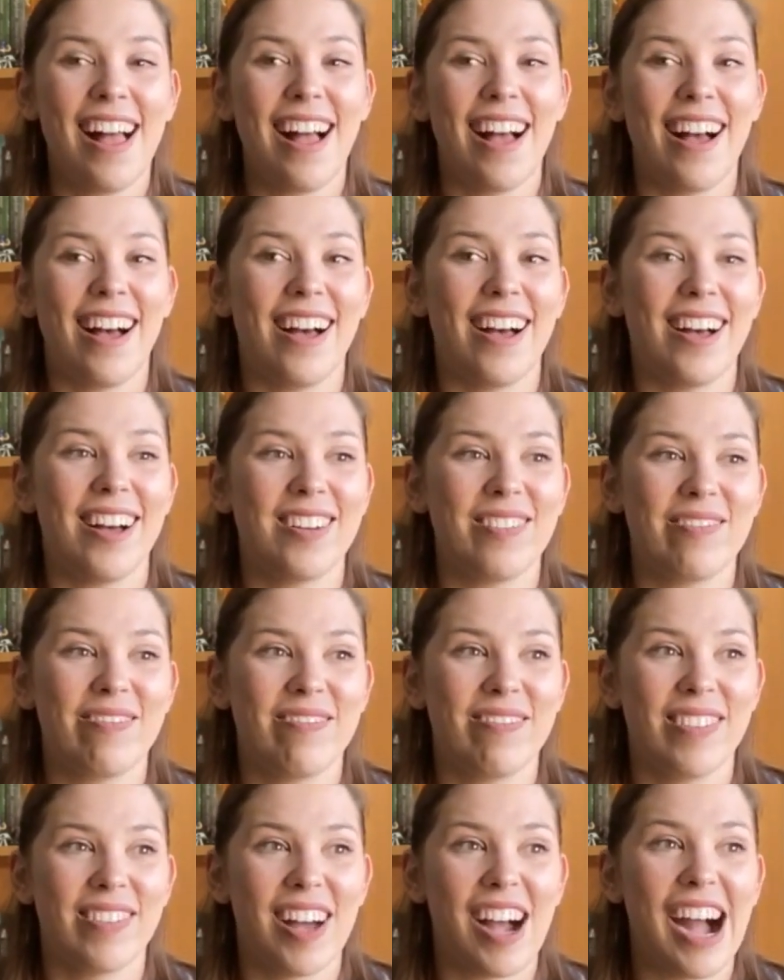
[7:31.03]
um,
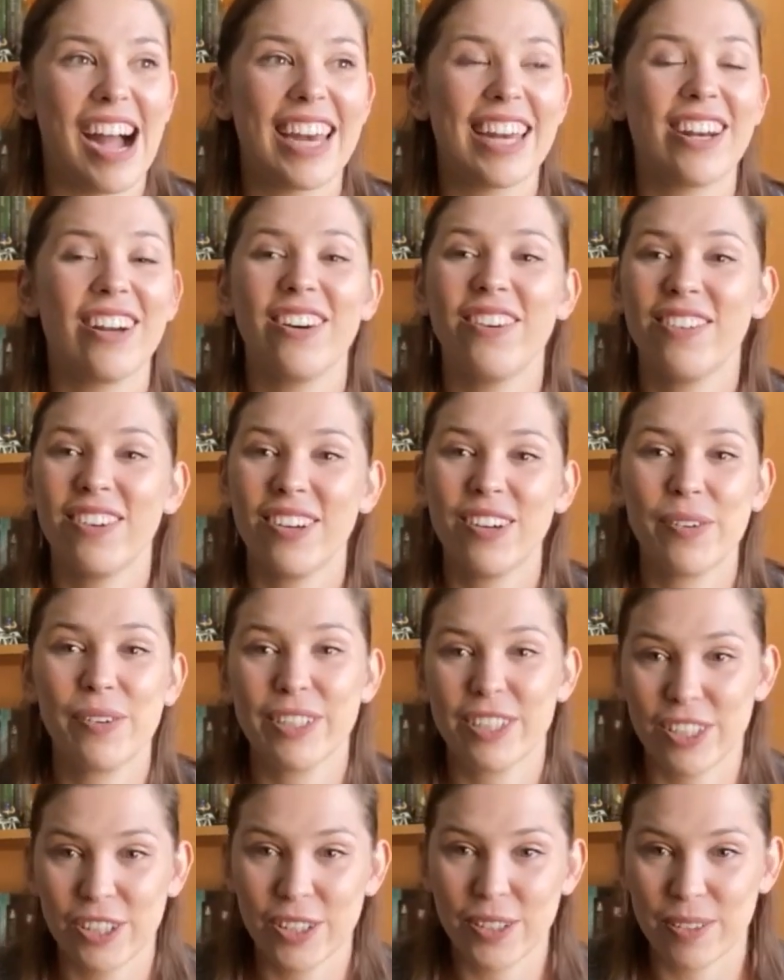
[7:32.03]
I did not know
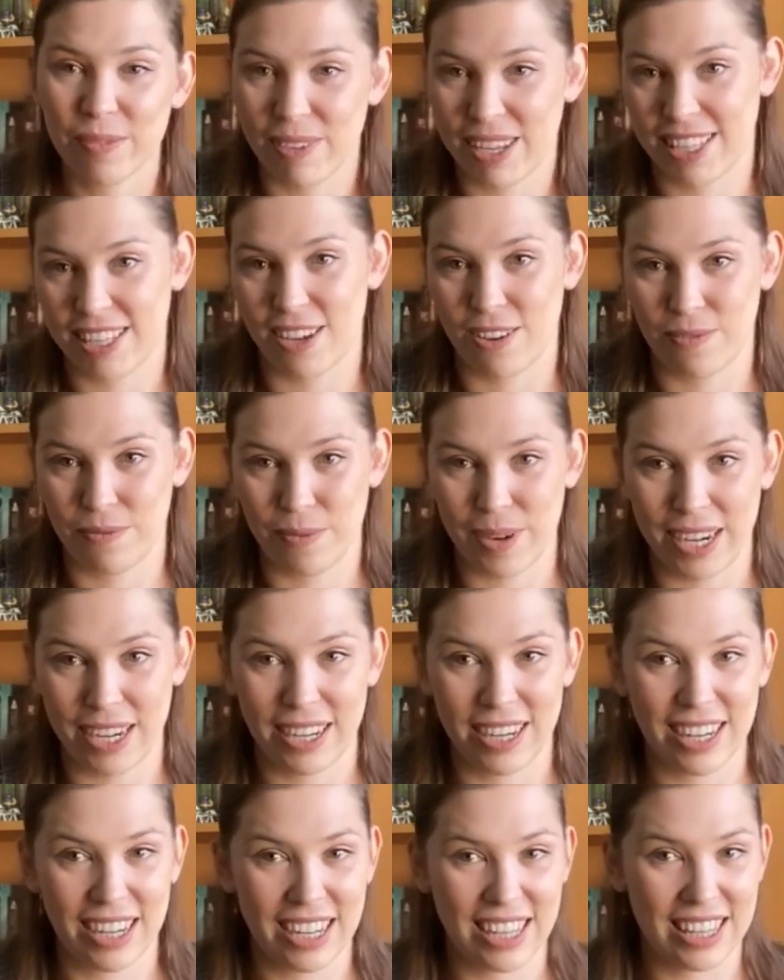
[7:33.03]
what to do with myself
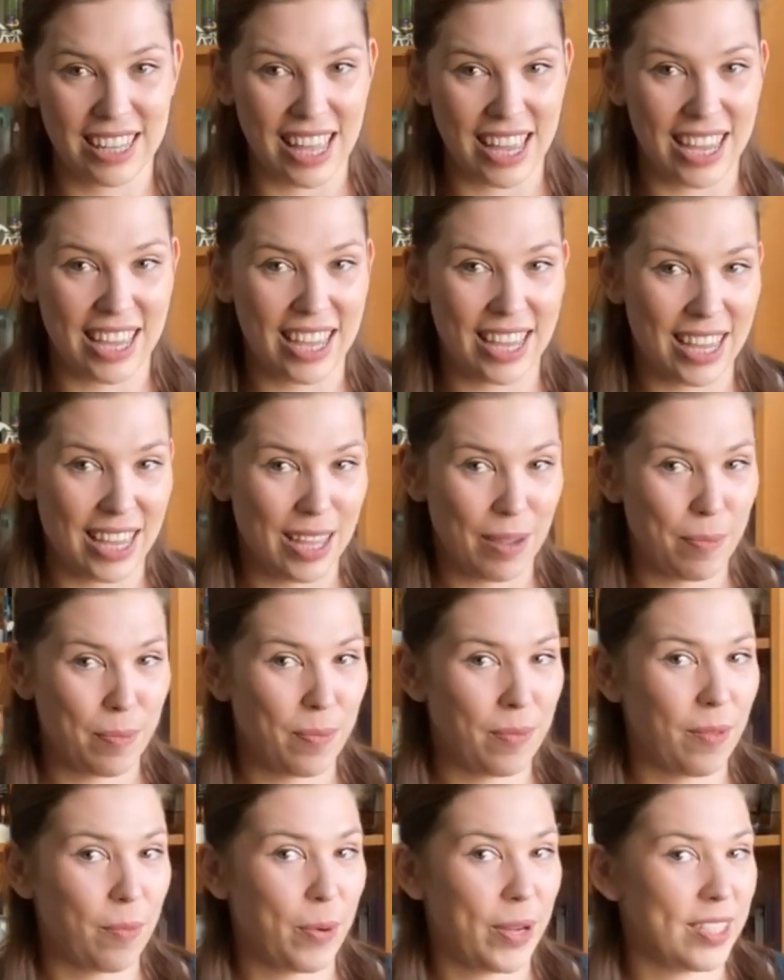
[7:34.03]
when they,
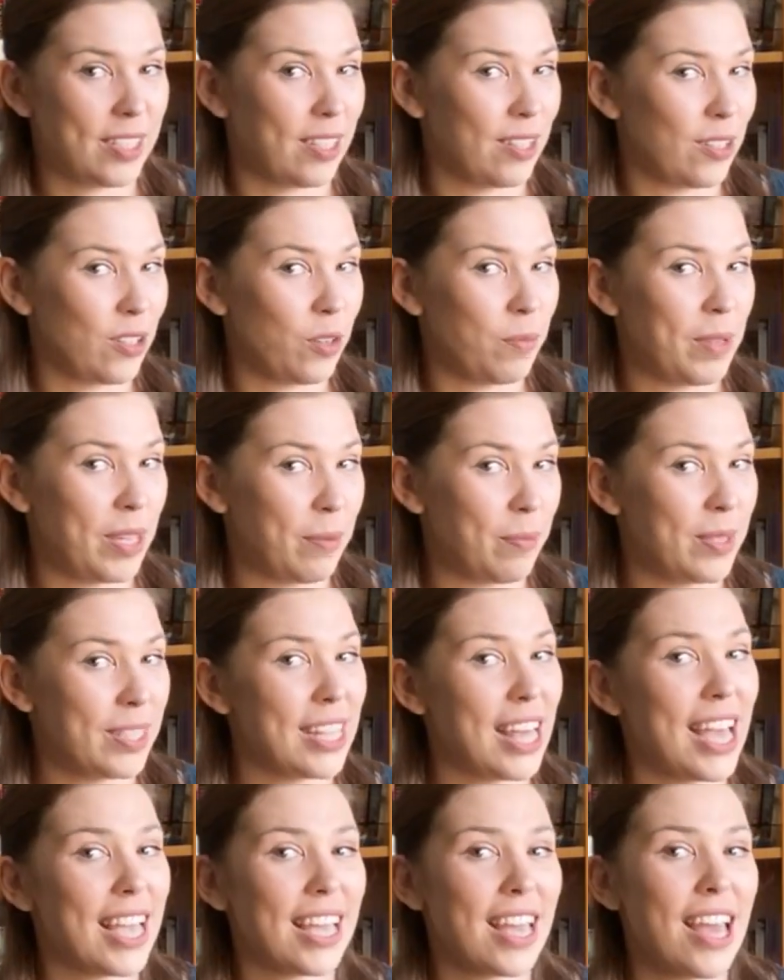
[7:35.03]
the president called me and was
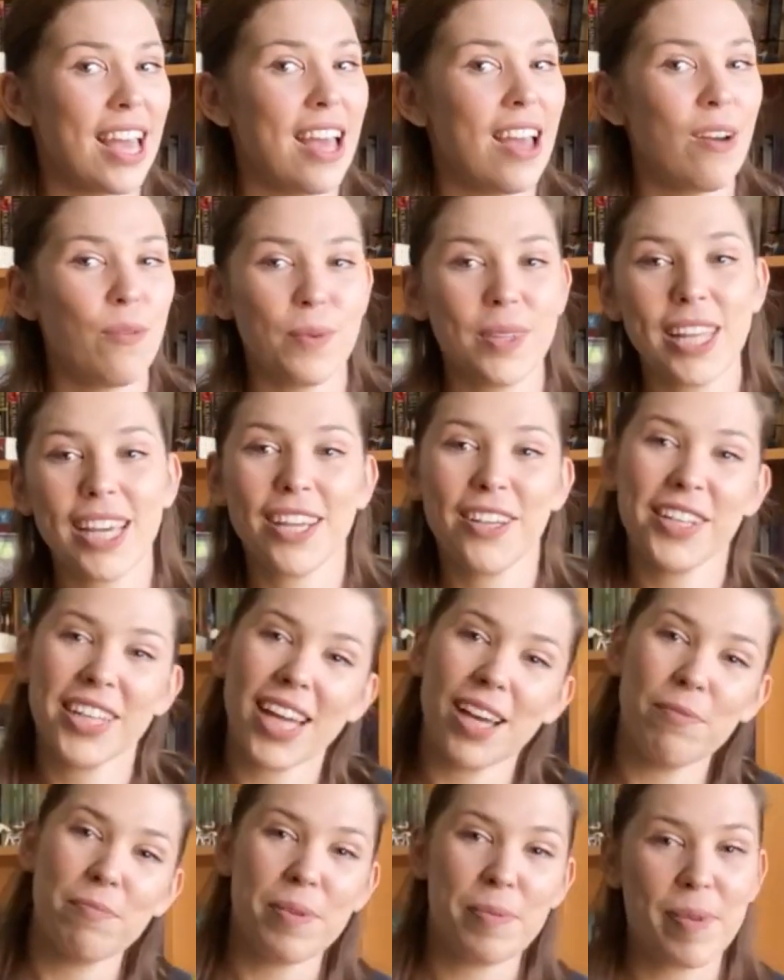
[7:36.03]
like, I'd like you to
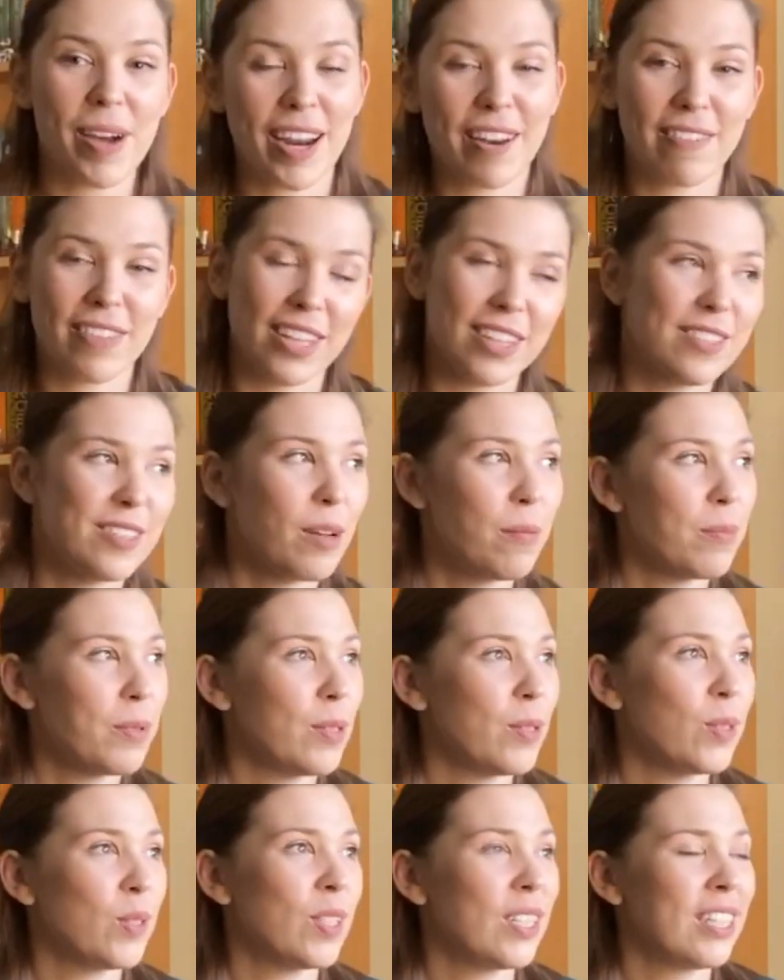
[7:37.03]
come be part of the
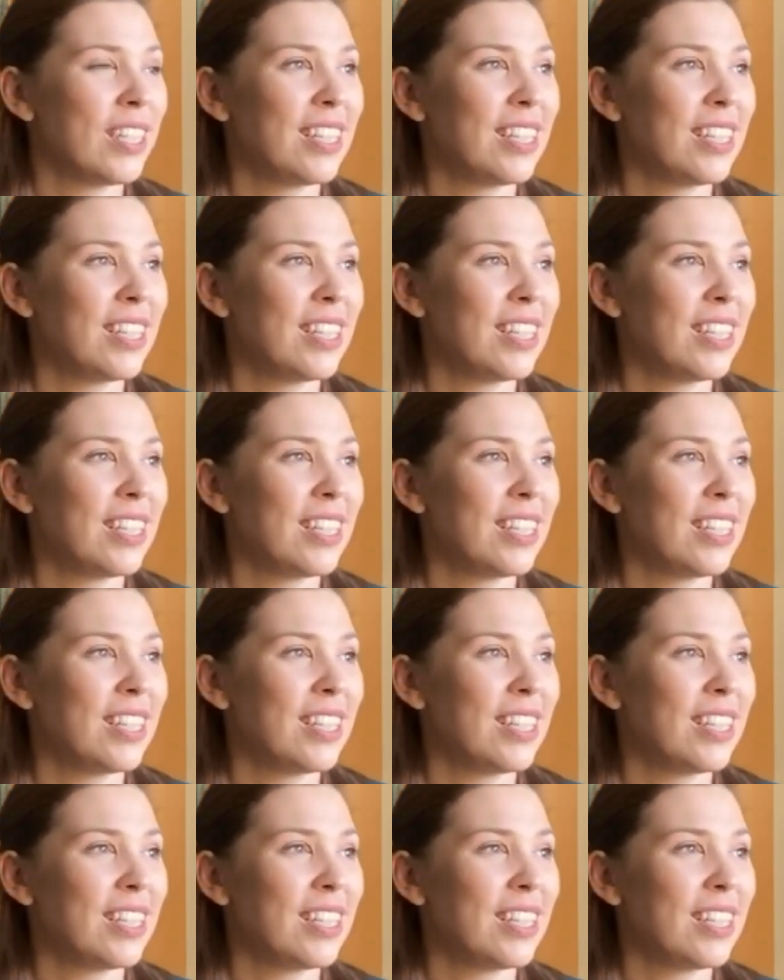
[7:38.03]
ensemble.